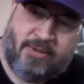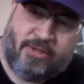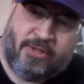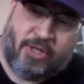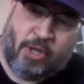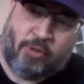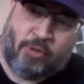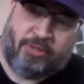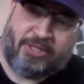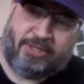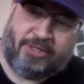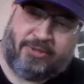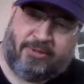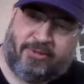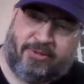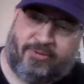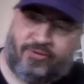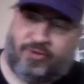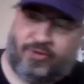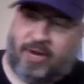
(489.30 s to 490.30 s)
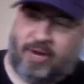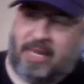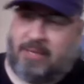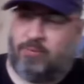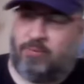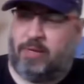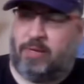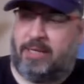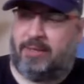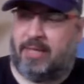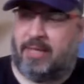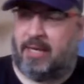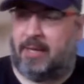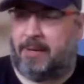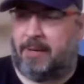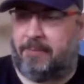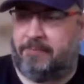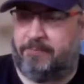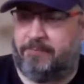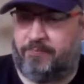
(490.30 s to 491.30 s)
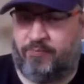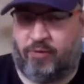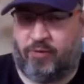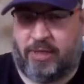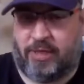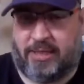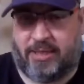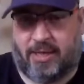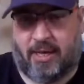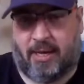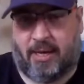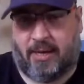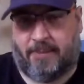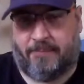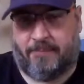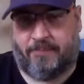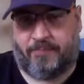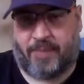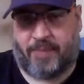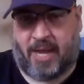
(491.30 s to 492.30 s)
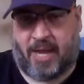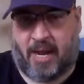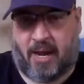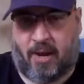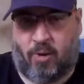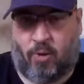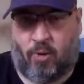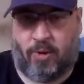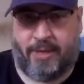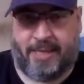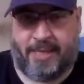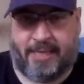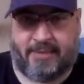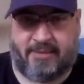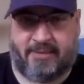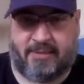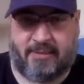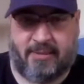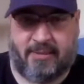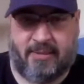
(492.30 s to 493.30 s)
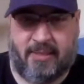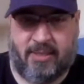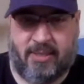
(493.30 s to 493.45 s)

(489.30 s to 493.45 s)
the trade with the Hornets,